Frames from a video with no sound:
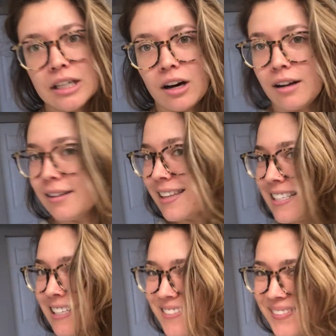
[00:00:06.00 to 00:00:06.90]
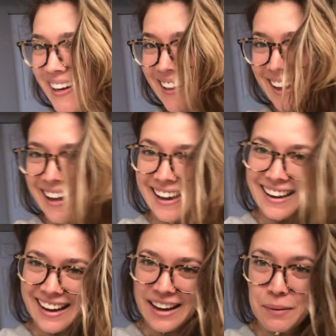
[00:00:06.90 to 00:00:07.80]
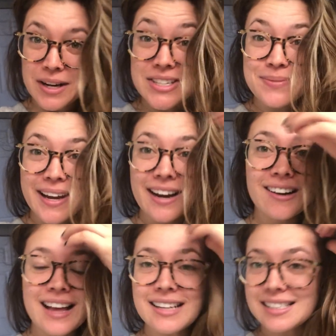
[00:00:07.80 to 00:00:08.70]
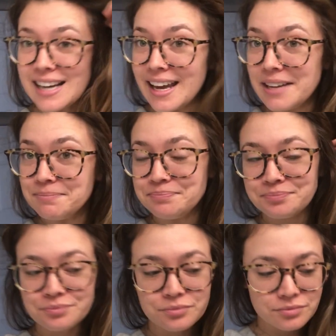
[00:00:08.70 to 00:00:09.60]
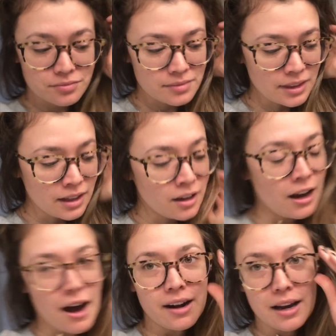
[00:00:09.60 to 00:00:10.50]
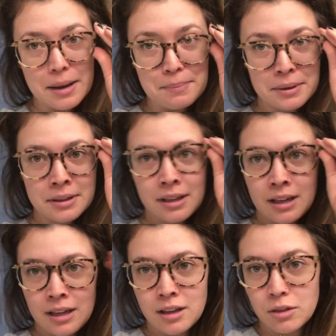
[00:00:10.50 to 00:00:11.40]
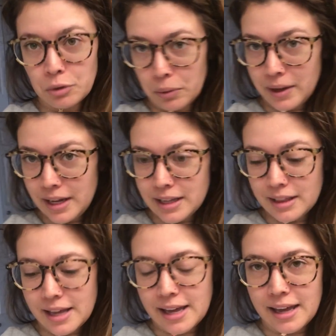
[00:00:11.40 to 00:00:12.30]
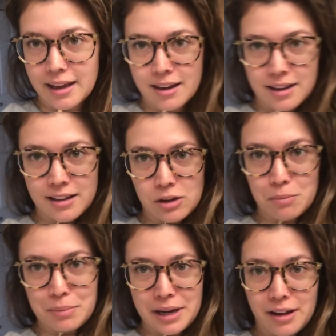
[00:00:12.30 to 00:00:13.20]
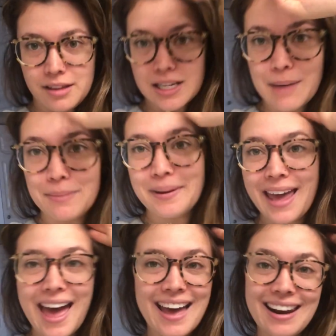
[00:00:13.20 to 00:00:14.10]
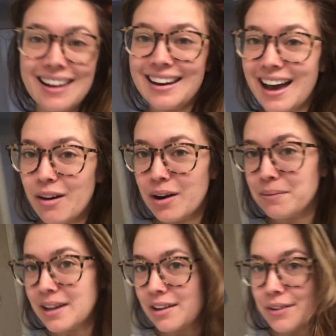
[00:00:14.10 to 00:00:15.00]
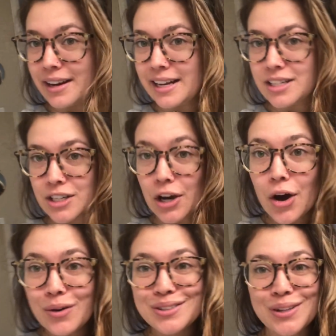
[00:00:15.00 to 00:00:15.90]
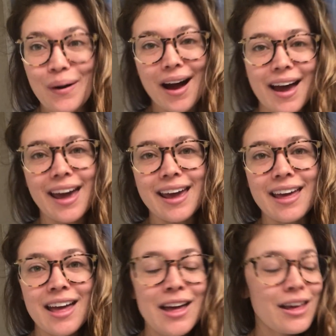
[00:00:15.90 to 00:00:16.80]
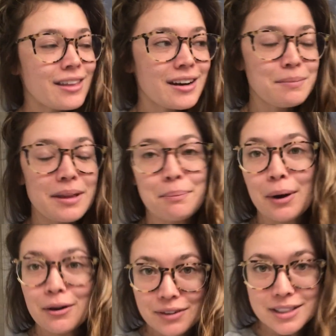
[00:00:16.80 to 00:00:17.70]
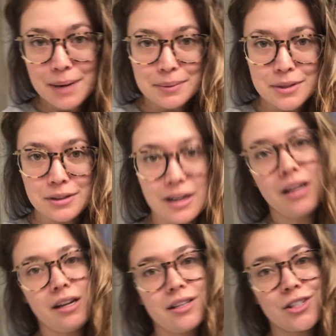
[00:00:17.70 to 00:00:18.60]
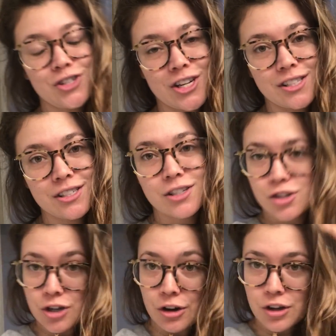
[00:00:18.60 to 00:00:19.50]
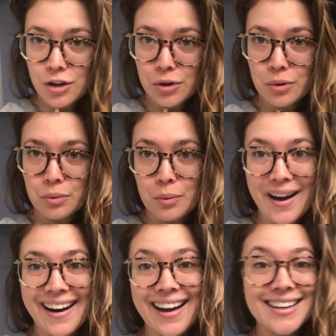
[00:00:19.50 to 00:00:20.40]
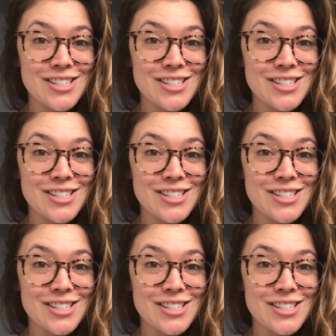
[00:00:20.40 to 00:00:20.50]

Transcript: Y'all, this is I washed my hair last night, got up, threw it in like a little bun on the top of my head, and now I'm getting ready to go. So I thought it'd be the perfect opportunity to just show you what I